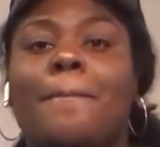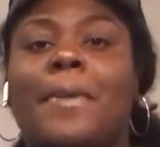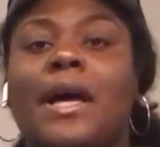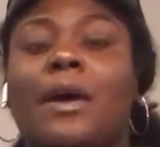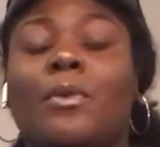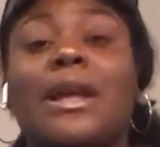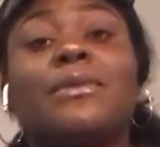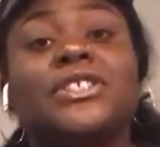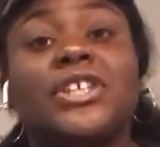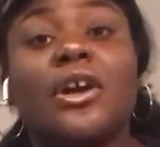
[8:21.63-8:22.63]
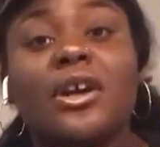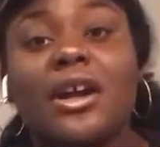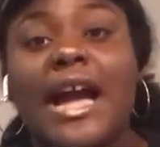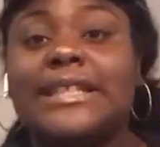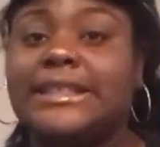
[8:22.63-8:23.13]
But when I was
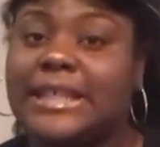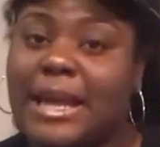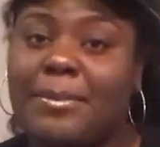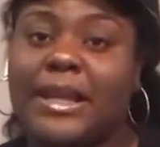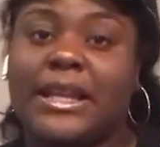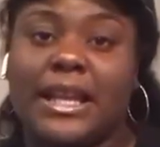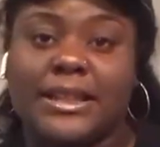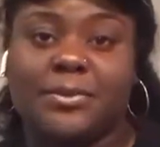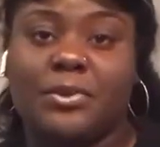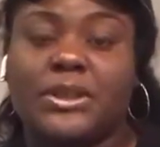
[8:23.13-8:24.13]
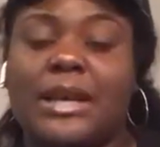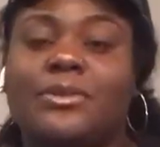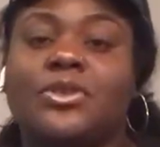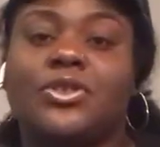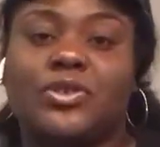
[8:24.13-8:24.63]
younger, I played a lot of sports. I
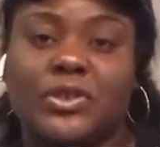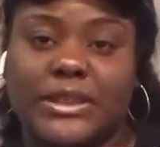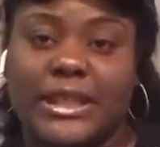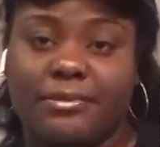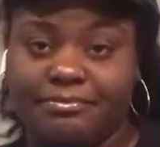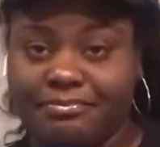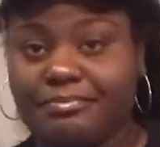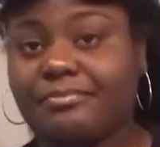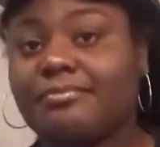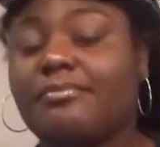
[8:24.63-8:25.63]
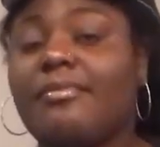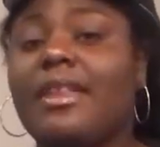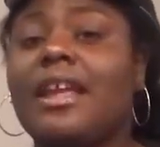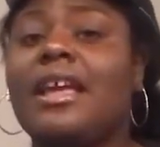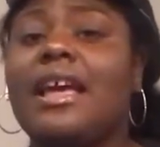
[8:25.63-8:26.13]
was on the drill team.
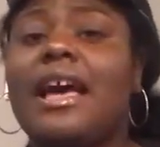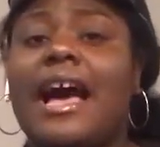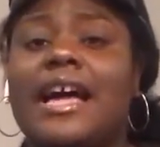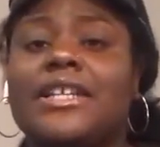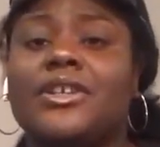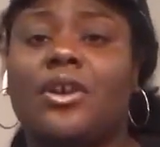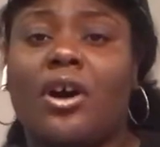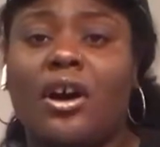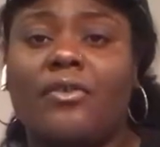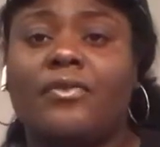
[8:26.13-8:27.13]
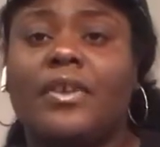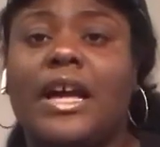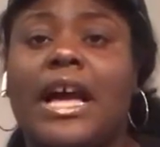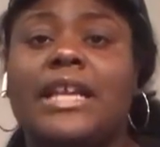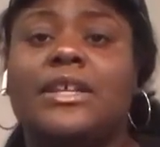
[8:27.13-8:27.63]
I did golf.
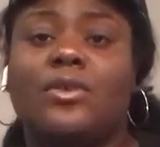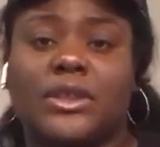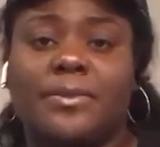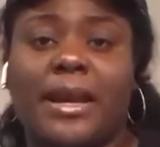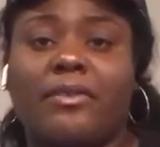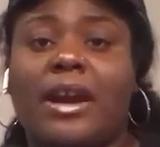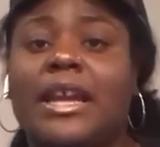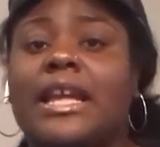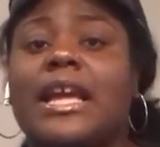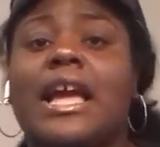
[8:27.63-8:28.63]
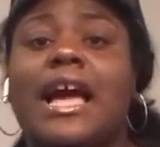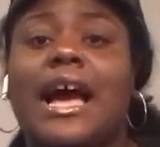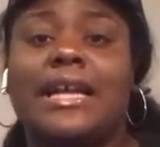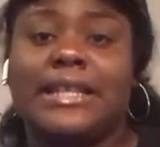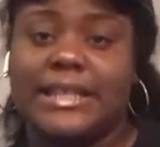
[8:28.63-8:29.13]
I did horseback riding.
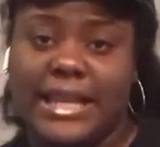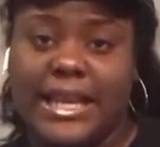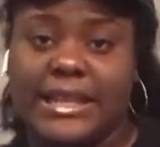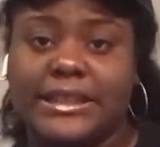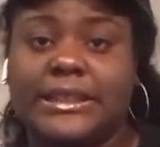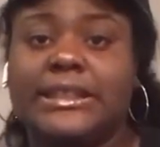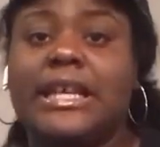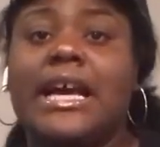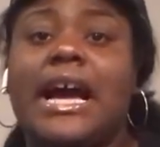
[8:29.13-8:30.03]
I did dance.